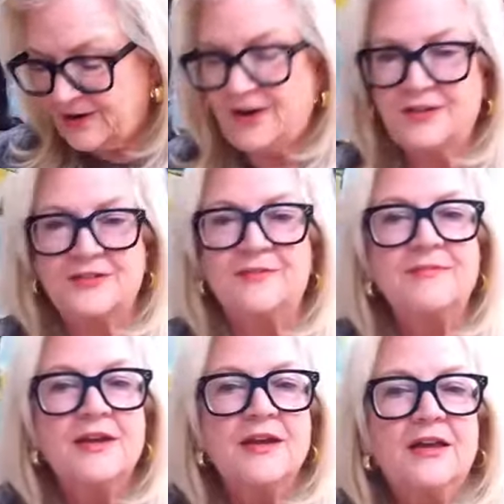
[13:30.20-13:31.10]
awesome.
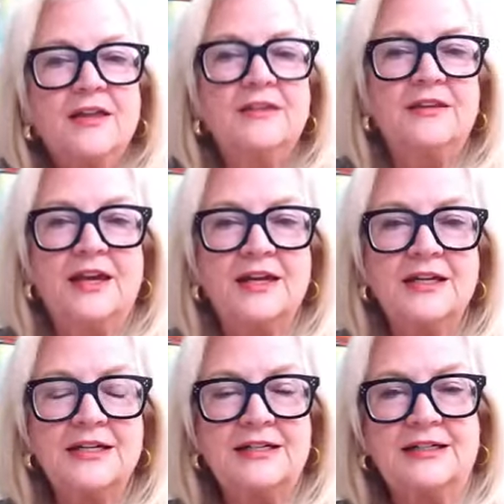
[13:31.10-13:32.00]

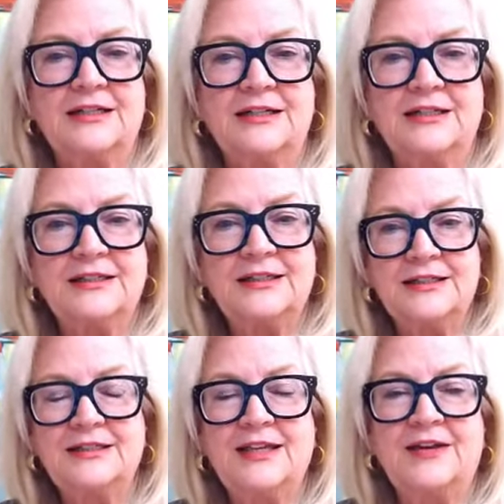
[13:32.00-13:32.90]

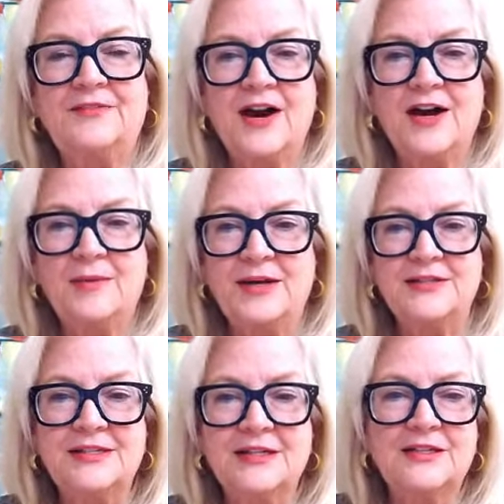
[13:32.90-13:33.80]
They've got about
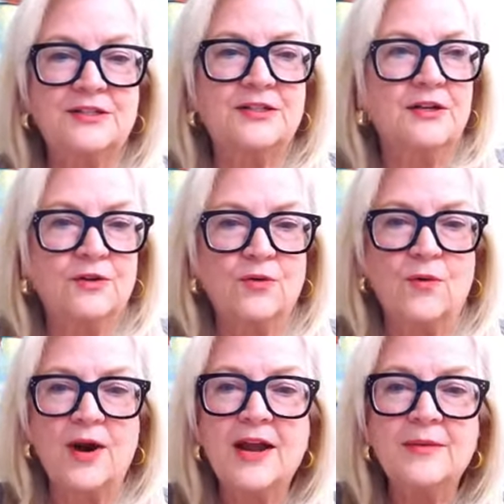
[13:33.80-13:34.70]
6
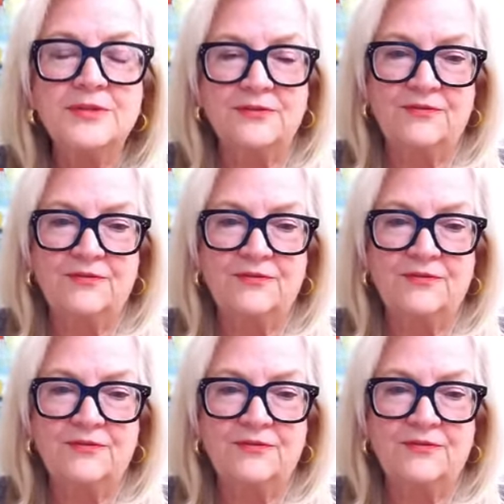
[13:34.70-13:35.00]
grams of